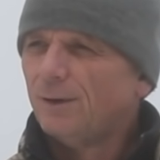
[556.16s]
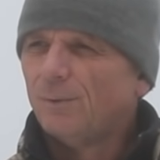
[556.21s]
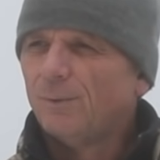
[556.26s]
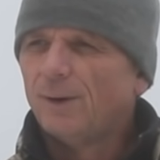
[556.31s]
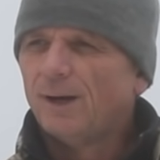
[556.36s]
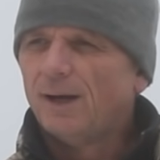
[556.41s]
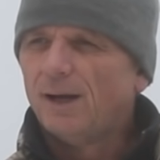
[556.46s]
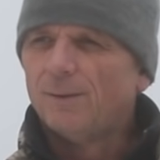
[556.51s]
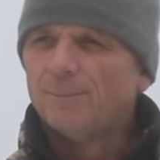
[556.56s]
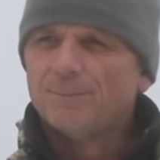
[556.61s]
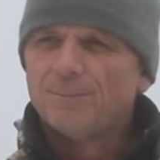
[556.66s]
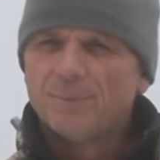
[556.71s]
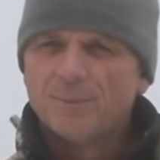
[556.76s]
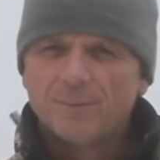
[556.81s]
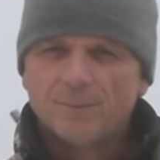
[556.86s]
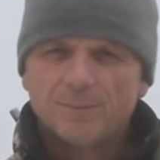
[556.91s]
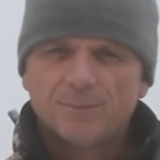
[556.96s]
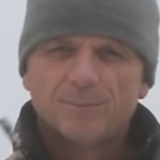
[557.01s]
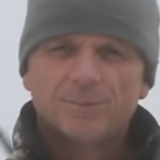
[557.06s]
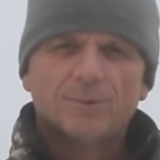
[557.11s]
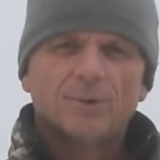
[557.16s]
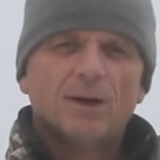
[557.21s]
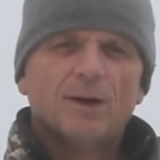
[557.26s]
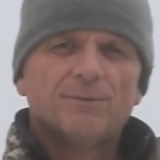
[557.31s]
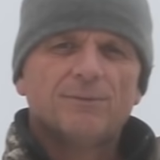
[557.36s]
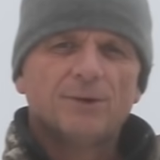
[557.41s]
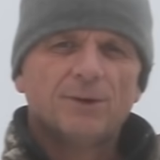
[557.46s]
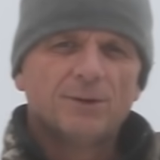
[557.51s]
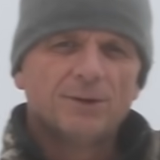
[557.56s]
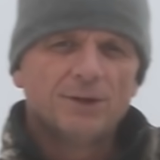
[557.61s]
Well,
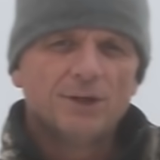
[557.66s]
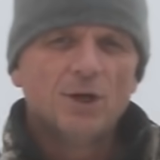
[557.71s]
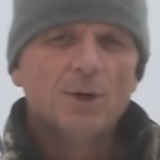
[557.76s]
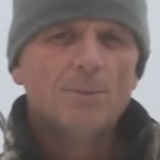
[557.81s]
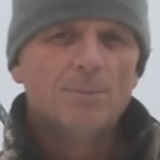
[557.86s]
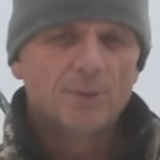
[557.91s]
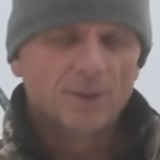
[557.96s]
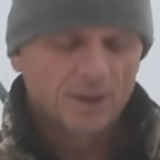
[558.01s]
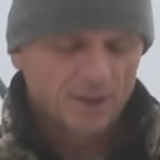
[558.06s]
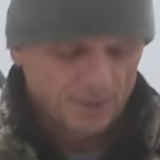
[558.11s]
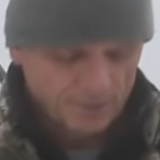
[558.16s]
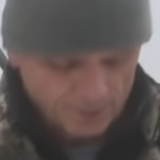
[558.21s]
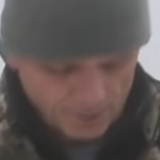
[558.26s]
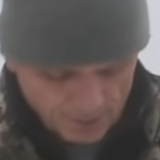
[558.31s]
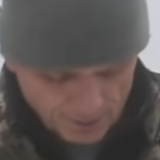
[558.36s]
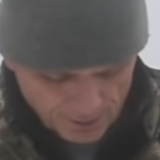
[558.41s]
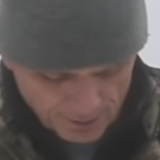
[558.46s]
bravo to you, Bill.